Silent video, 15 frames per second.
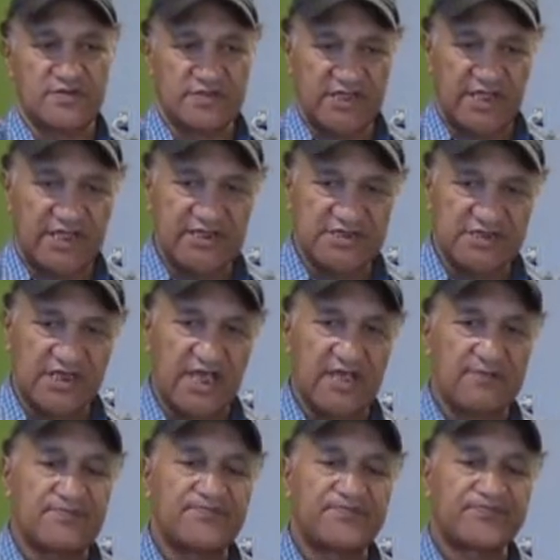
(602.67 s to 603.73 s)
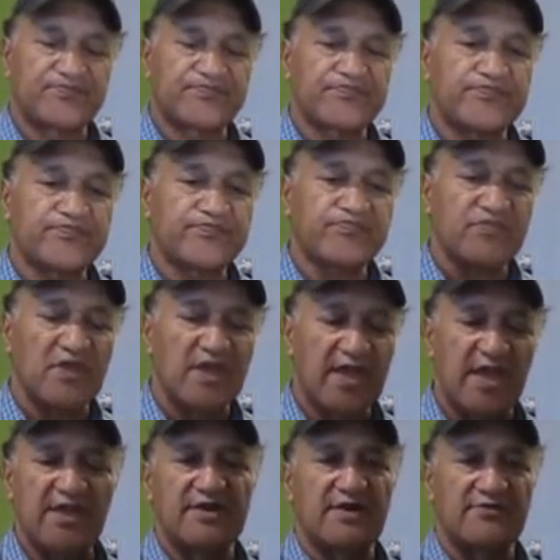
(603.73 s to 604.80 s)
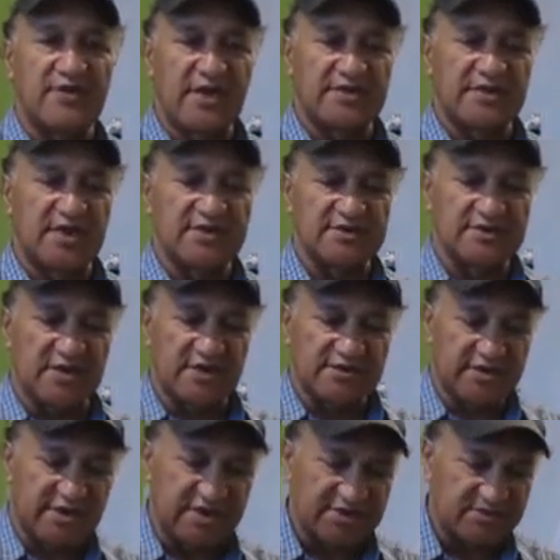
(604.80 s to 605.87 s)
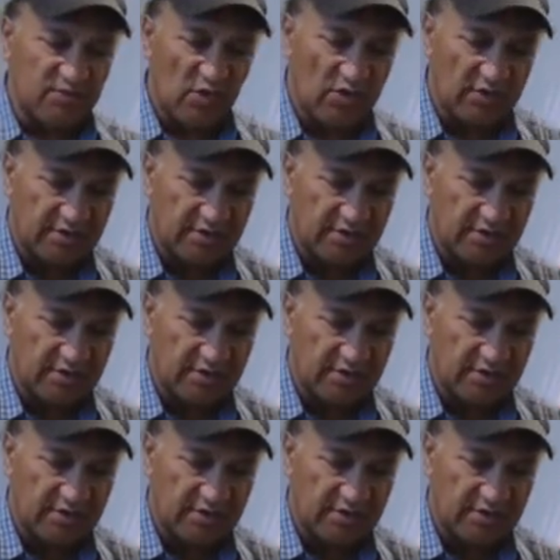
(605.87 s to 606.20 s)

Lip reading: the East Cape and around the other side to Gisborne.